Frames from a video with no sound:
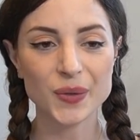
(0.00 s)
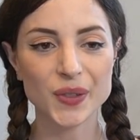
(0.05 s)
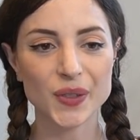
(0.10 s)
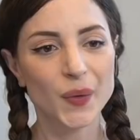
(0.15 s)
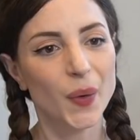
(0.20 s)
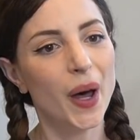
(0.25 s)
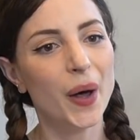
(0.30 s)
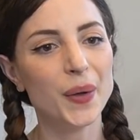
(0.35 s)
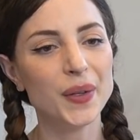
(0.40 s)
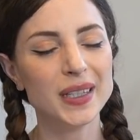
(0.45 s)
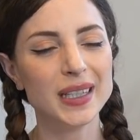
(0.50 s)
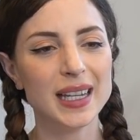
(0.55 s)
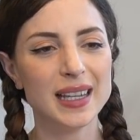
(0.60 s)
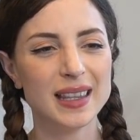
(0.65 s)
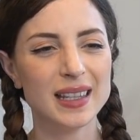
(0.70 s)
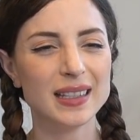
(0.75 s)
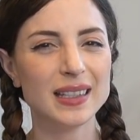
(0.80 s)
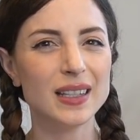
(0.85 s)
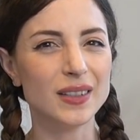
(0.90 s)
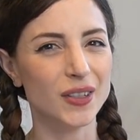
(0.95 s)
So I will say
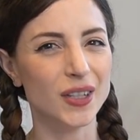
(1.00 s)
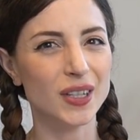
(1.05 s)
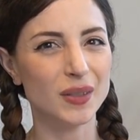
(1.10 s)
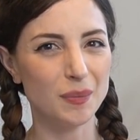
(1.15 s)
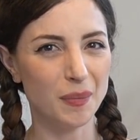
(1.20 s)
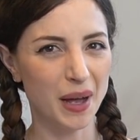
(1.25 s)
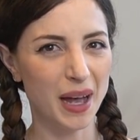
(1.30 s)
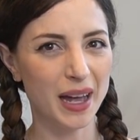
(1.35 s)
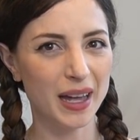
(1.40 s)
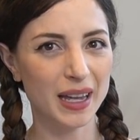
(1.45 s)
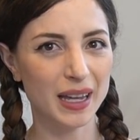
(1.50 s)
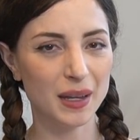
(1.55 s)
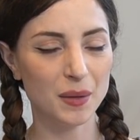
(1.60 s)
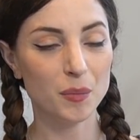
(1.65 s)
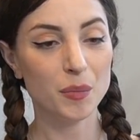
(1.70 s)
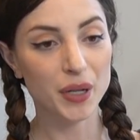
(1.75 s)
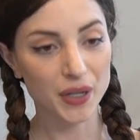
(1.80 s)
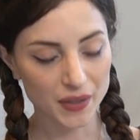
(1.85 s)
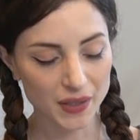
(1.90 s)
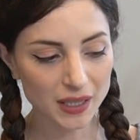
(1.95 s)
this is just my
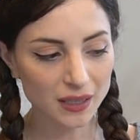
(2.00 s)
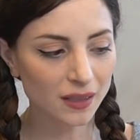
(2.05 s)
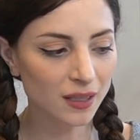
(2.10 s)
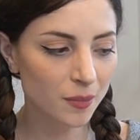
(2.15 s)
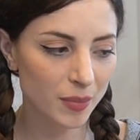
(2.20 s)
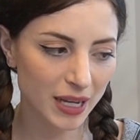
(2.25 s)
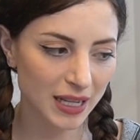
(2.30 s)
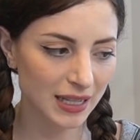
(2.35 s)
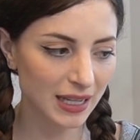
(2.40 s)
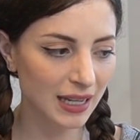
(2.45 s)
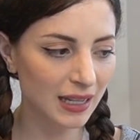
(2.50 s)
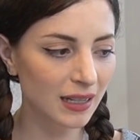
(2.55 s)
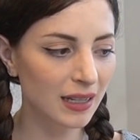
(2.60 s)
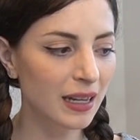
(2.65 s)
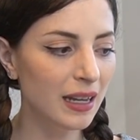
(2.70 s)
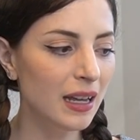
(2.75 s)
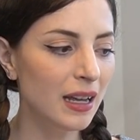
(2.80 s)
personal opinion.